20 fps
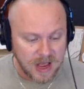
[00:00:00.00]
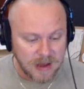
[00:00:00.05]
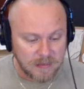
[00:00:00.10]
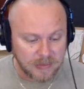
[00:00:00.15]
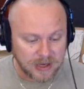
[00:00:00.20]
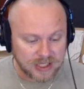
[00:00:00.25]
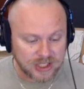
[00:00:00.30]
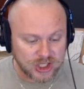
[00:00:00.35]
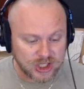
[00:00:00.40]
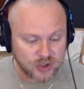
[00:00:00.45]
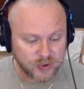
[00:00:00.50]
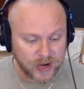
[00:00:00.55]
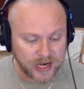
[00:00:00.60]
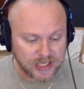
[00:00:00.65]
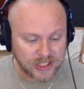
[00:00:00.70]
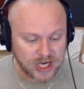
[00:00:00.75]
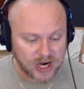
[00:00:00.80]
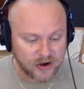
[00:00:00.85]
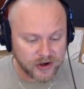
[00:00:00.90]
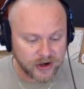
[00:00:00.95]
But
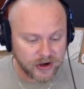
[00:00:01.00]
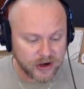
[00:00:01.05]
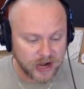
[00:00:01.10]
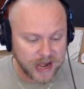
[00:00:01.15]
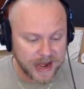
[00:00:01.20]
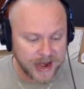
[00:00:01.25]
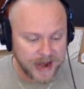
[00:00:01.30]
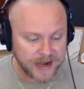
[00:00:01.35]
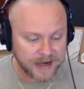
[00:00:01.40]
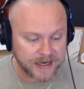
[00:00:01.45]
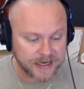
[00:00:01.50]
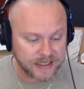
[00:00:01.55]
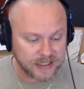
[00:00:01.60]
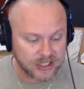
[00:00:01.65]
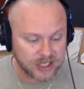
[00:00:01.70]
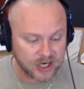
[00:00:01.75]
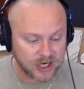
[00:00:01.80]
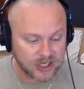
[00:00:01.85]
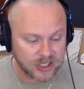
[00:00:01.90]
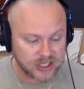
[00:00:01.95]
stretch out your hand and
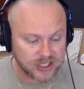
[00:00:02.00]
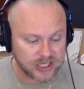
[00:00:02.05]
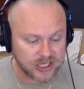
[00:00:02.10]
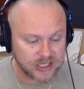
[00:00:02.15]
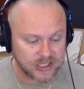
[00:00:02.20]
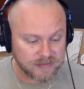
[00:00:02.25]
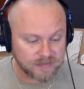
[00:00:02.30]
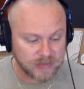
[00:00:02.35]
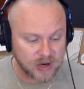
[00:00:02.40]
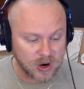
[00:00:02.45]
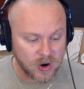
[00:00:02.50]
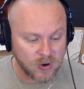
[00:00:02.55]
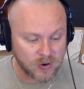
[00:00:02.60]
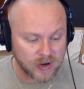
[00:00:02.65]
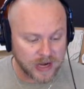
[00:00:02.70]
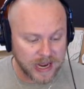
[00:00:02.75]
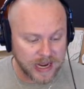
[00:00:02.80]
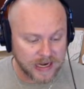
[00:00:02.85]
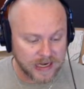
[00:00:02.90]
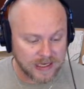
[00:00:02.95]
touch his
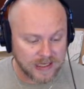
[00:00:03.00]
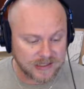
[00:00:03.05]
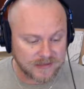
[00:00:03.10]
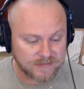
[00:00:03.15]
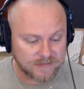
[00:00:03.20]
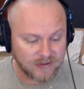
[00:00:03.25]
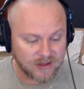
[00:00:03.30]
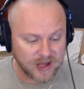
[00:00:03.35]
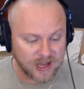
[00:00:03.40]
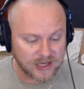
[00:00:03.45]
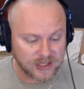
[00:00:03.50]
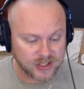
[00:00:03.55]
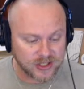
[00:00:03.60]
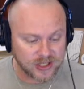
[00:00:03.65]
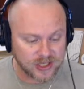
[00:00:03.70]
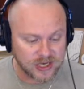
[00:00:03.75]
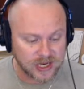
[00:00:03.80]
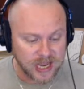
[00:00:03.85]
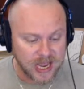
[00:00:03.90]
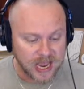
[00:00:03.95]
bone and his flesh,
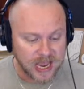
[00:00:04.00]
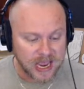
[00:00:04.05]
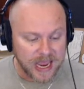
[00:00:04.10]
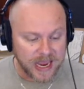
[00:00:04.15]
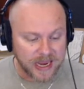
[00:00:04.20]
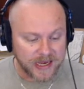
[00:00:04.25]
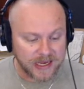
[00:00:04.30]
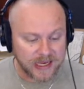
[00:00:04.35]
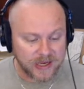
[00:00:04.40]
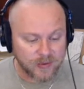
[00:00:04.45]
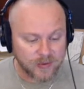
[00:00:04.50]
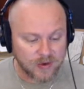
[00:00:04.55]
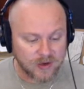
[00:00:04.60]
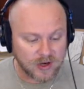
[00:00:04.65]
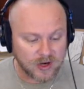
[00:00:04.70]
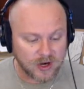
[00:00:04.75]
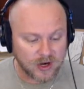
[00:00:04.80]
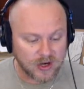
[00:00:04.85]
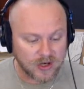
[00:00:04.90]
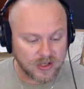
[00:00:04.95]
and he will
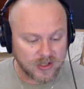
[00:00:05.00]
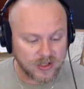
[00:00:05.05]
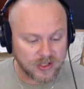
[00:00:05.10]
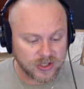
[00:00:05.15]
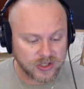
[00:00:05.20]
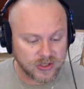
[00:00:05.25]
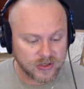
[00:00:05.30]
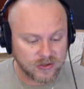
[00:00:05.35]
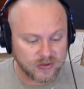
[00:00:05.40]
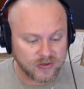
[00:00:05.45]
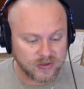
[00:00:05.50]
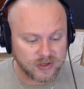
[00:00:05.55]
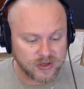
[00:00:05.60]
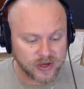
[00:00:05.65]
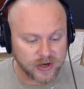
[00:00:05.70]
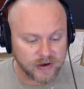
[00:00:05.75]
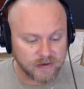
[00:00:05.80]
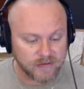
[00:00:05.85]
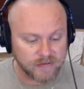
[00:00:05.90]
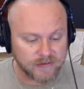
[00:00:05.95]
curse you to
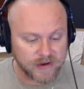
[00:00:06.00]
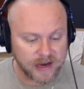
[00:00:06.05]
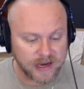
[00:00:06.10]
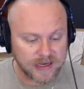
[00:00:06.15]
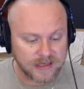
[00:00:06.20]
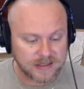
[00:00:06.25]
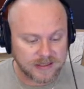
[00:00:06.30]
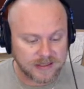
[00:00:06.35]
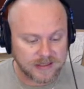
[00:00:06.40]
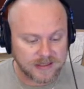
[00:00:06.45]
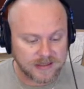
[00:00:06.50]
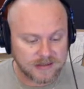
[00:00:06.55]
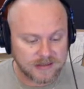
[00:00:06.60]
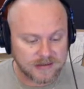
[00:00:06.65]
your face."